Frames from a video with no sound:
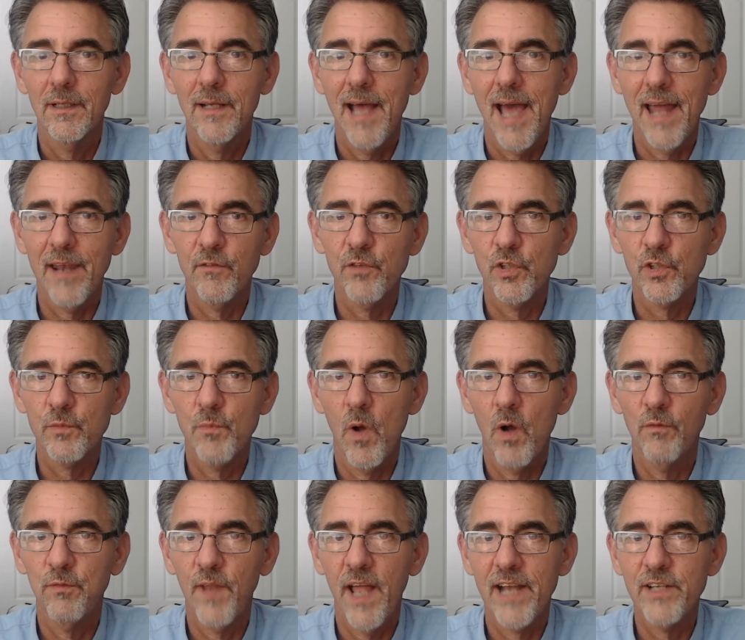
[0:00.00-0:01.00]
out of your
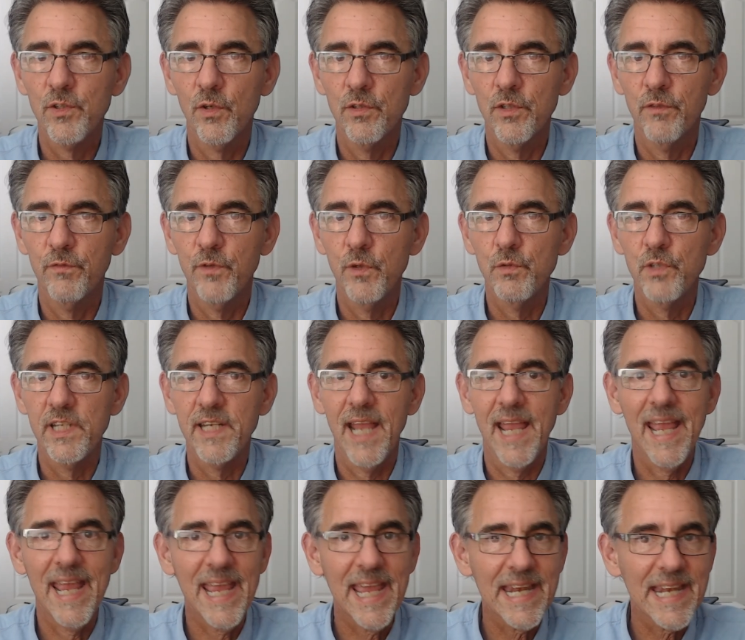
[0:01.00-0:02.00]
small flash on your Fuji
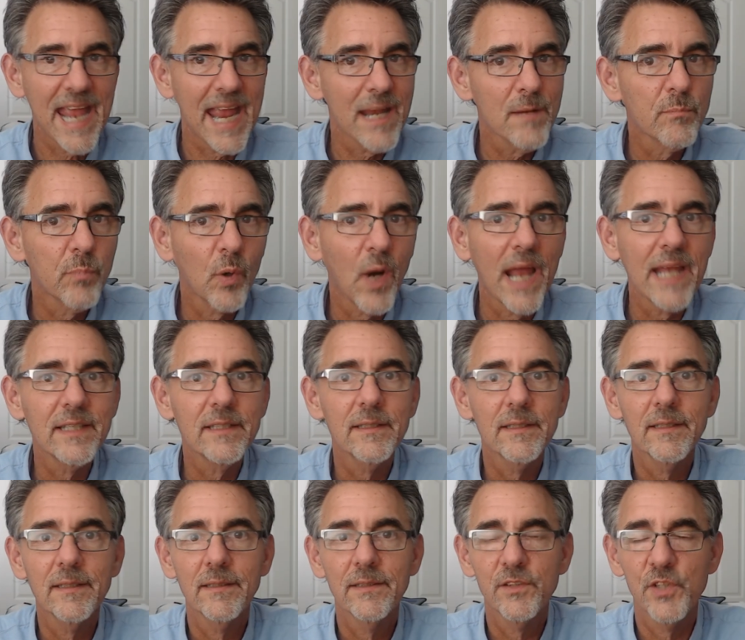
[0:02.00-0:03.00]
in a bright
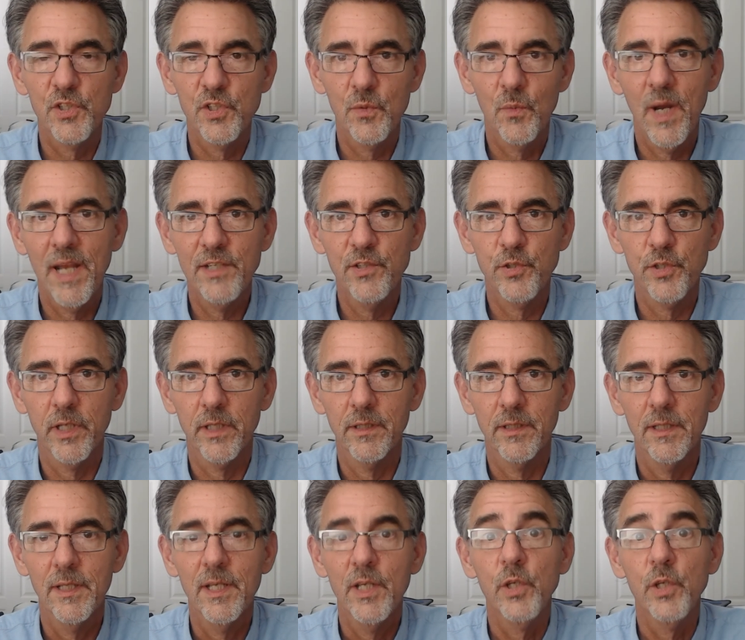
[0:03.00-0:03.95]
situation,